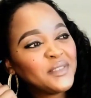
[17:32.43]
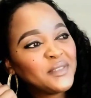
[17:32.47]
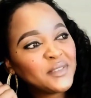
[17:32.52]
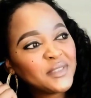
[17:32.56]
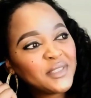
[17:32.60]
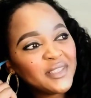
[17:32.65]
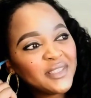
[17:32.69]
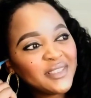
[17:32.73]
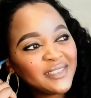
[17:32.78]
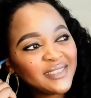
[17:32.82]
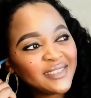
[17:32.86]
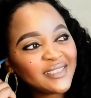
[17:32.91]

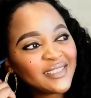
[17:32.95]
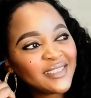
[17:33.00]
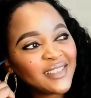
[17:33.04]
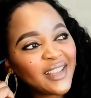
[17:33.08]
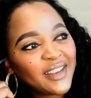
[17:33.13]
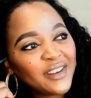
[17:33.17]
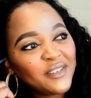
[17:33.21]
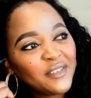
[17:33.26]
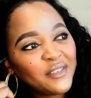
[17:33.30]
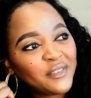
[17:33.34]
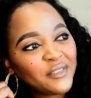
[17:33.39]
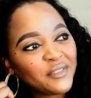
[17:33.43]

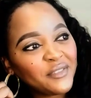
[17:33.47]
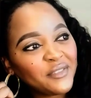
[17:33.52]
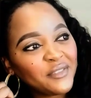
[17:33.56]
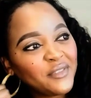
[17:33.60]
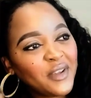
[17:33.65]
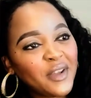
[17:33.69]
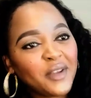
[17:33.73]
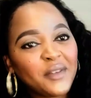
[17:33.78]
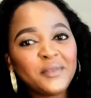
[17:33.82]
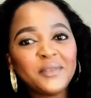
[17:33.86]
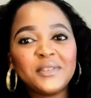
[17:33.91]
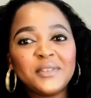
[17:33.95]
I don't
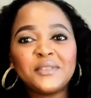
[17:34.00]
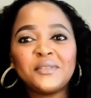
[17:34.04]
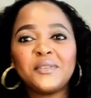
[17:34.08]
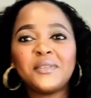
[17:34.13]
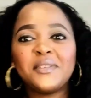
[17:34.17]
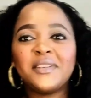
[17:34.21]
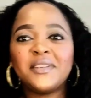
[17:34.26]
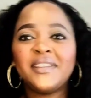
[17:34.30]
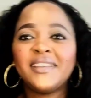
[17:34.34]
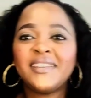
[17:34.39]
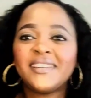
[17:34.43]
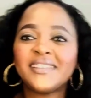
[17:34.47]
fuck with
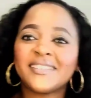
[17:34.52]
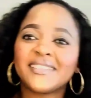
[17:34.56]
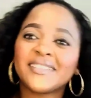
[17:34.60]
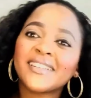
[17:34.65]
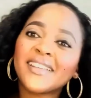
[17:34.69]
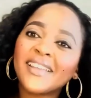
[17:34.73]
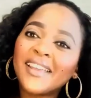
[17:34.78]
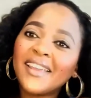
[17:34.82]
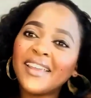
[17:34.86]
short niggas.